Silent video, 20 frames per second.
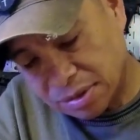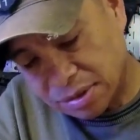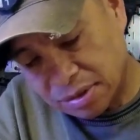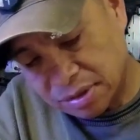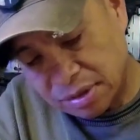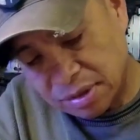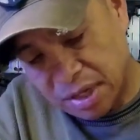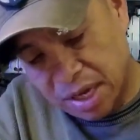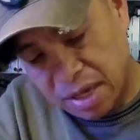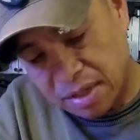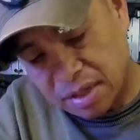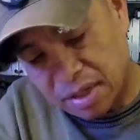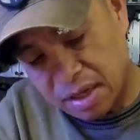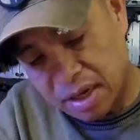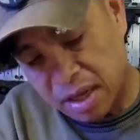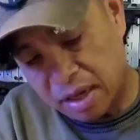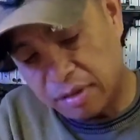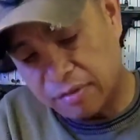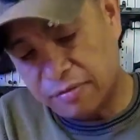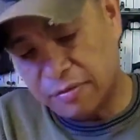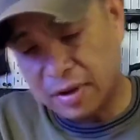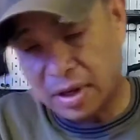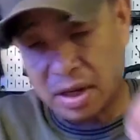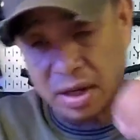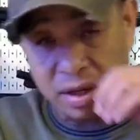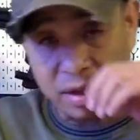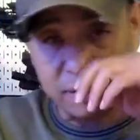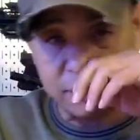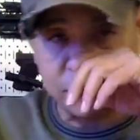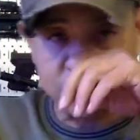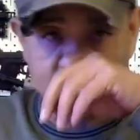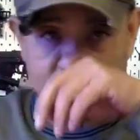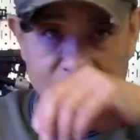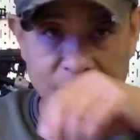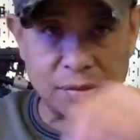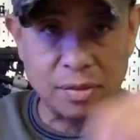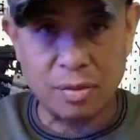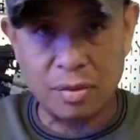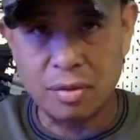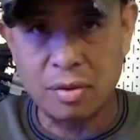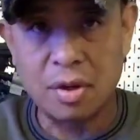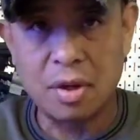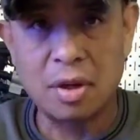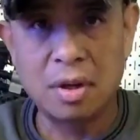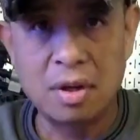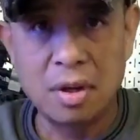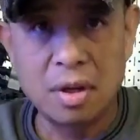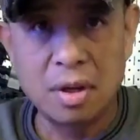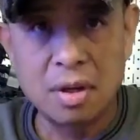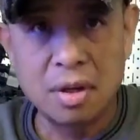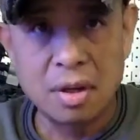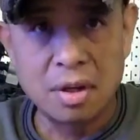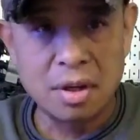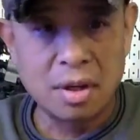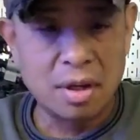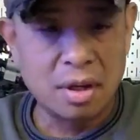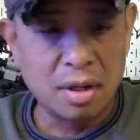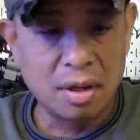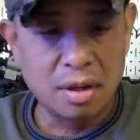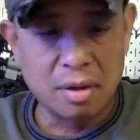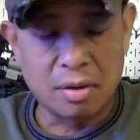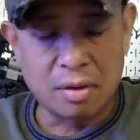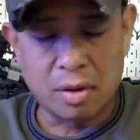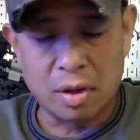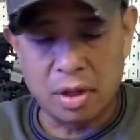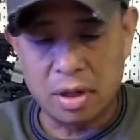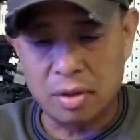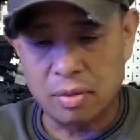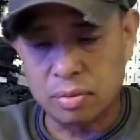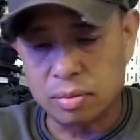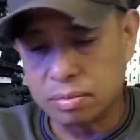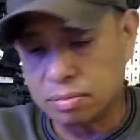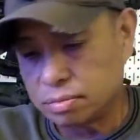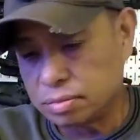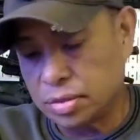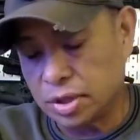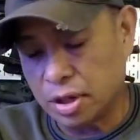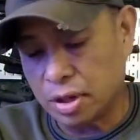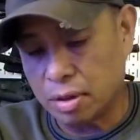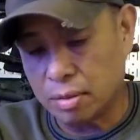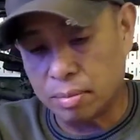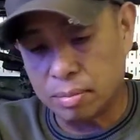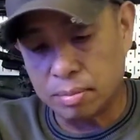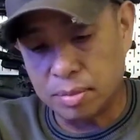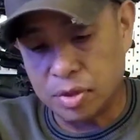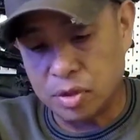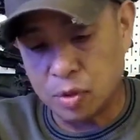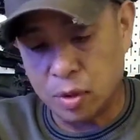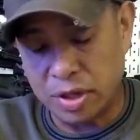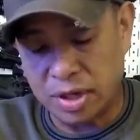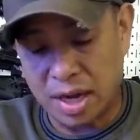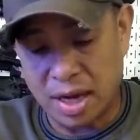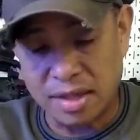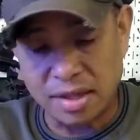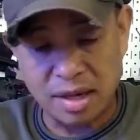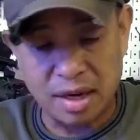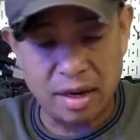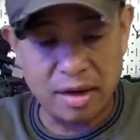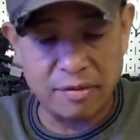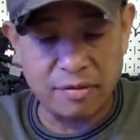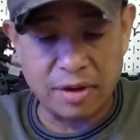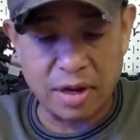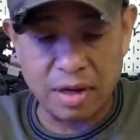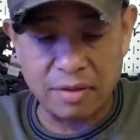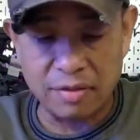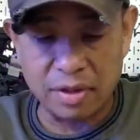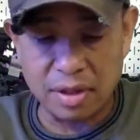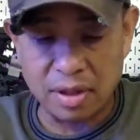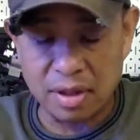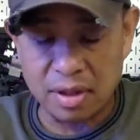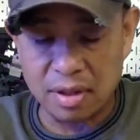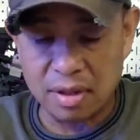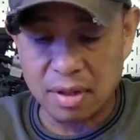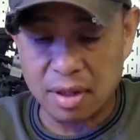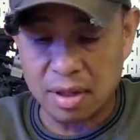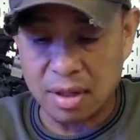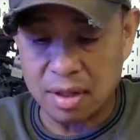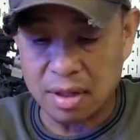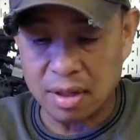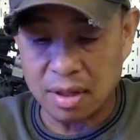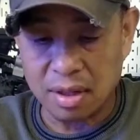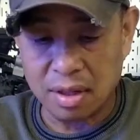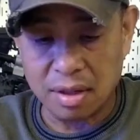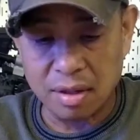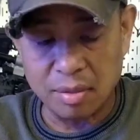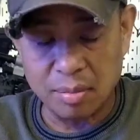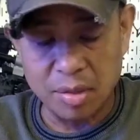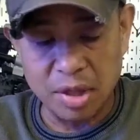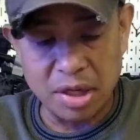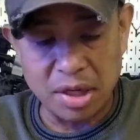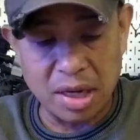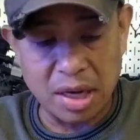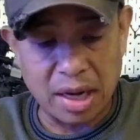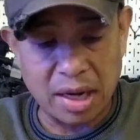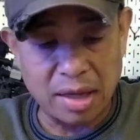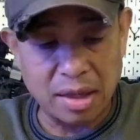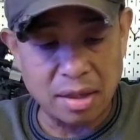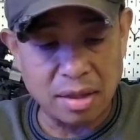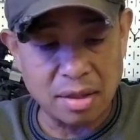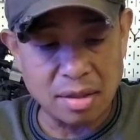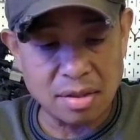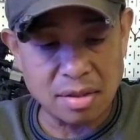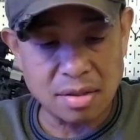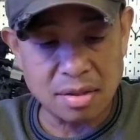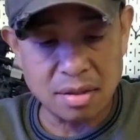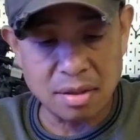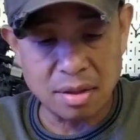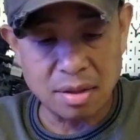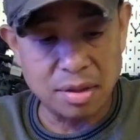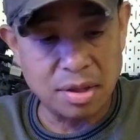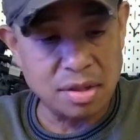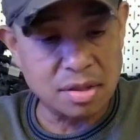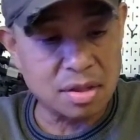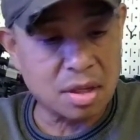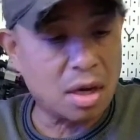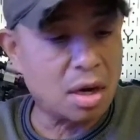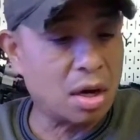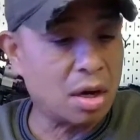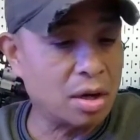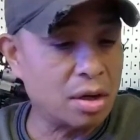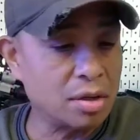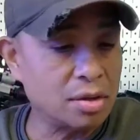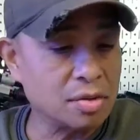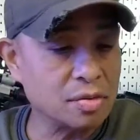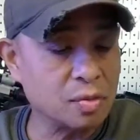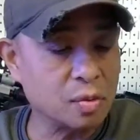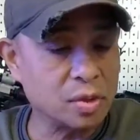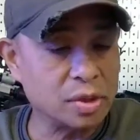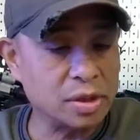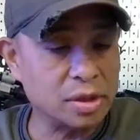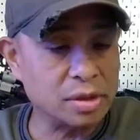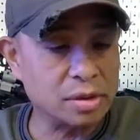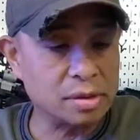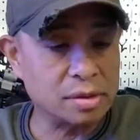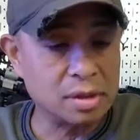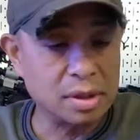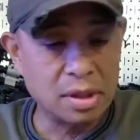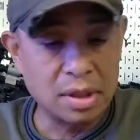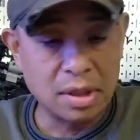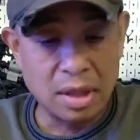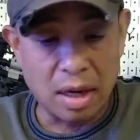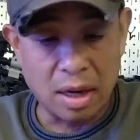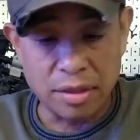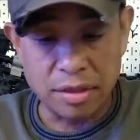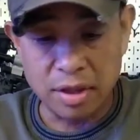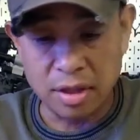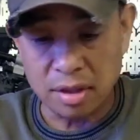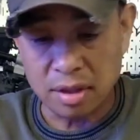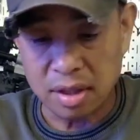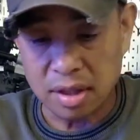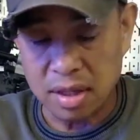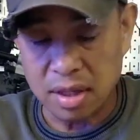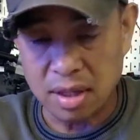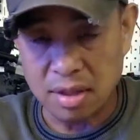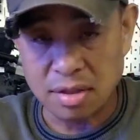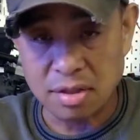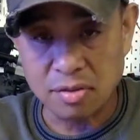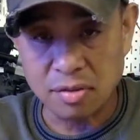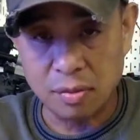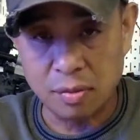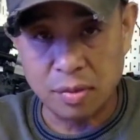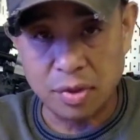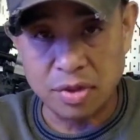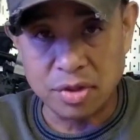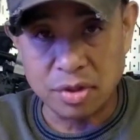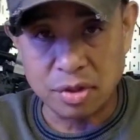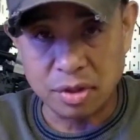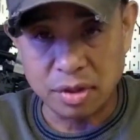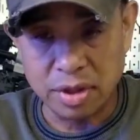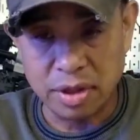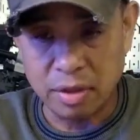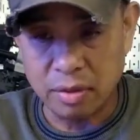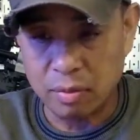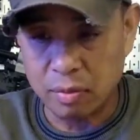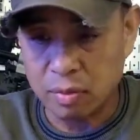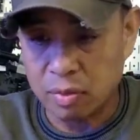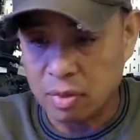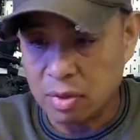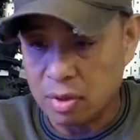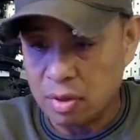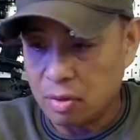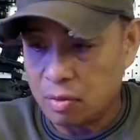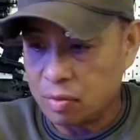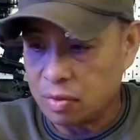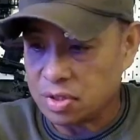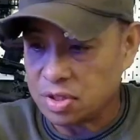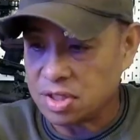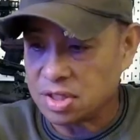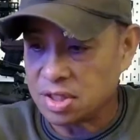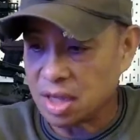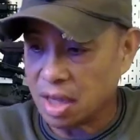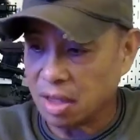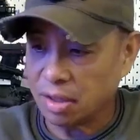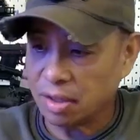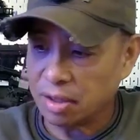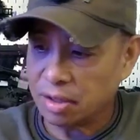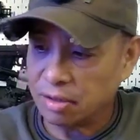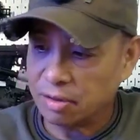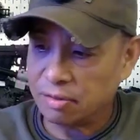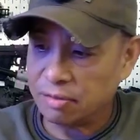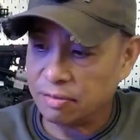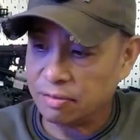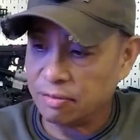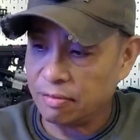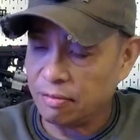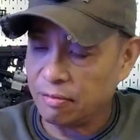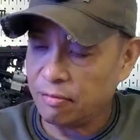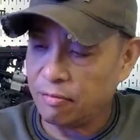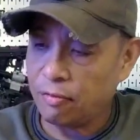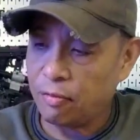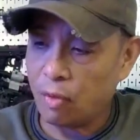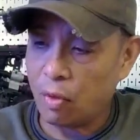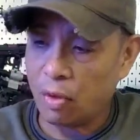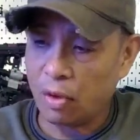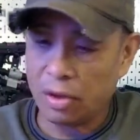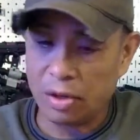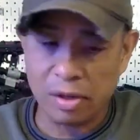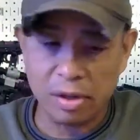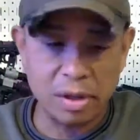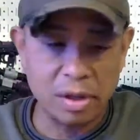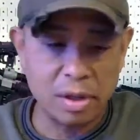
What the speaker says: 1985, or between 1985 and the mid 90s, these cars were, I think the kits originally were selling for